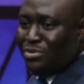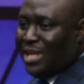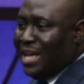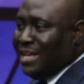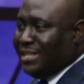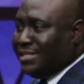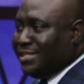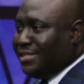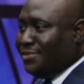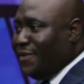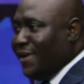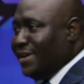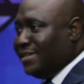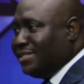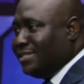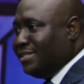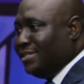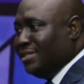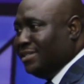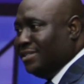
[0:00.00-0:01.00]
Test
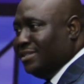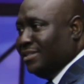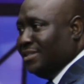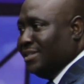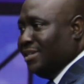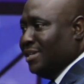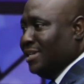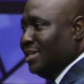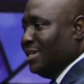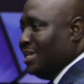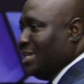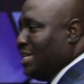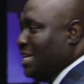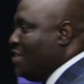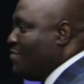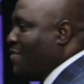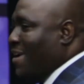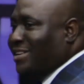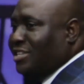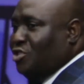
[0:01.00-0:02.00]
first.
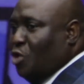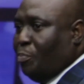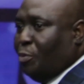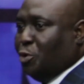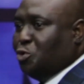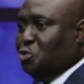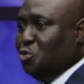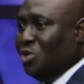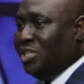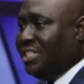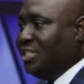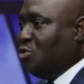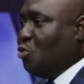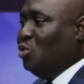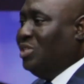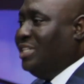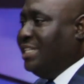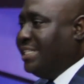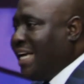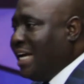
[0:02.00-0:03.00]
Give her the opportunity
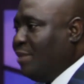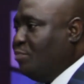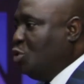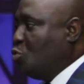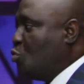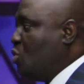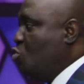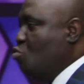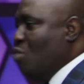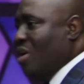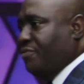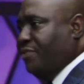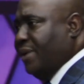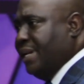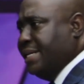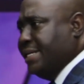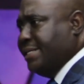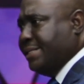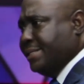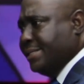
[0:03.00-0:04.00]
to decide between you and
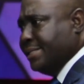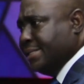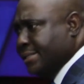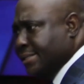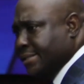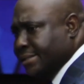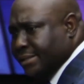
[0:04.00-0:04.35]
Felix.